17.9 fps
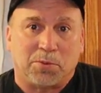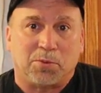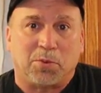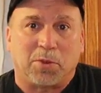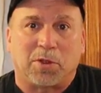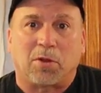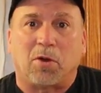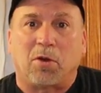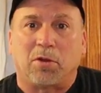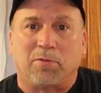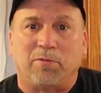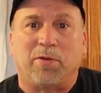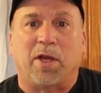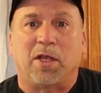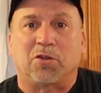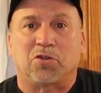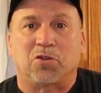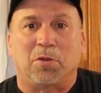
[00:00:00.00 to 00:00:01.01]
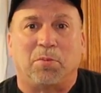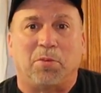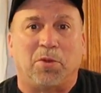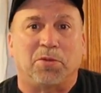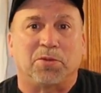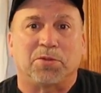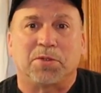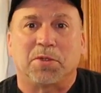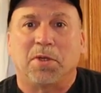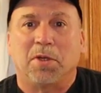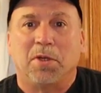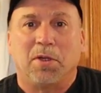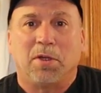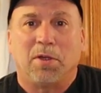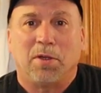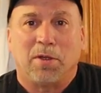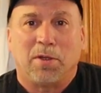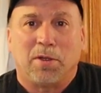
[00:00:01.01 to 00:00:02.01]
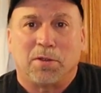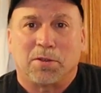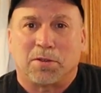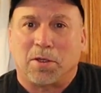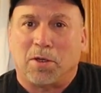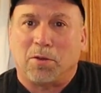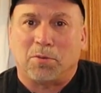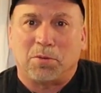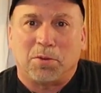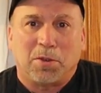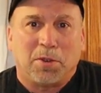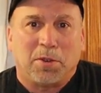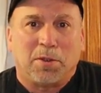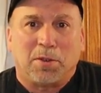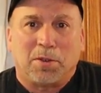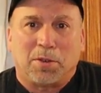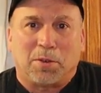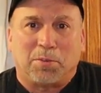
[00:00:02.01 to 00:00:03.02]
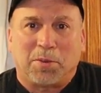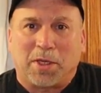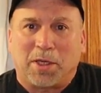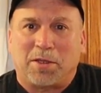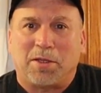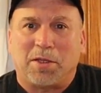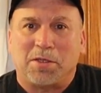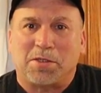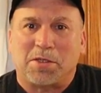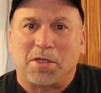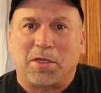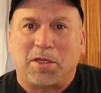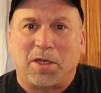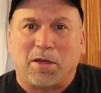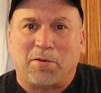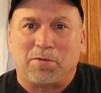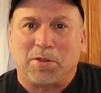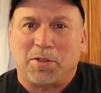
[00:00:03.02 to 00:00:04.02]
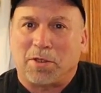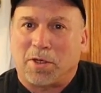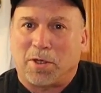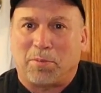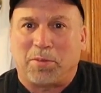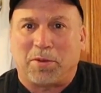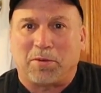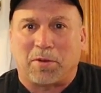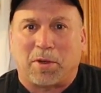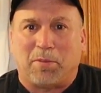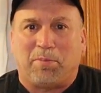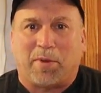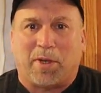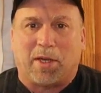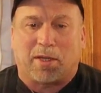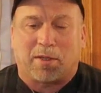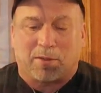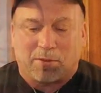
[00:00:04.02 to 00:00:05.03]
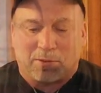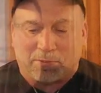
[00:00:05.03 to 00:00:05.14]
with all the vegetables. So let me get these in the oven and I'll be right back.